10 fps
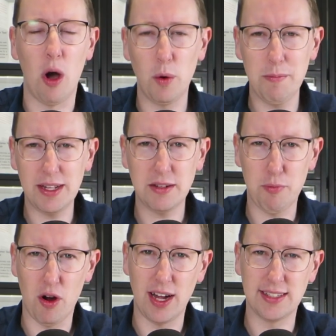I wouldn't be
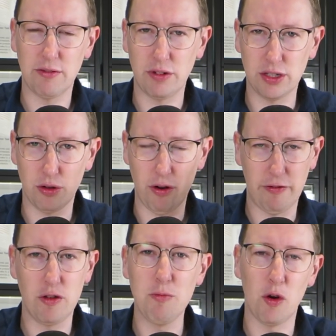surprised if we saw a
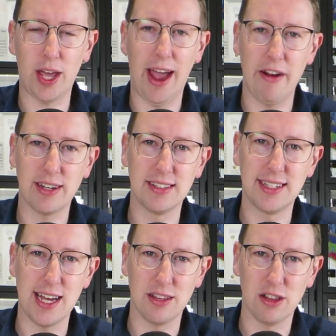few more characters
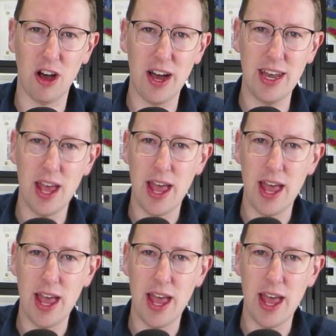down the line.